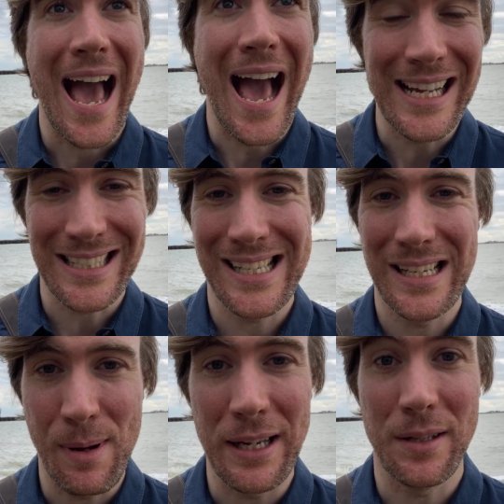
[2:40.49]

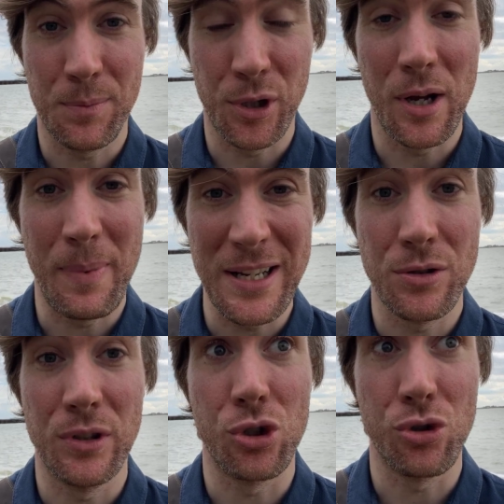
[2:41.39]
actually make the product
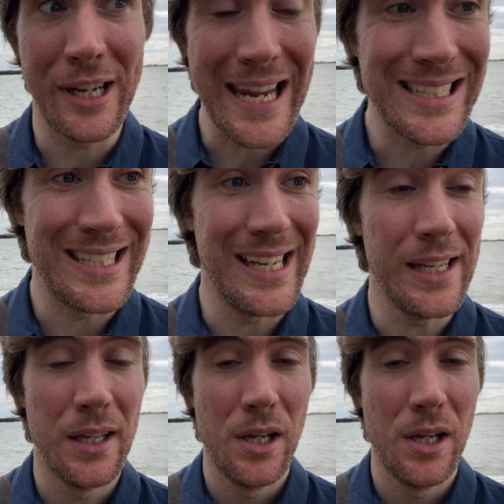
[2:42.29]
better and create it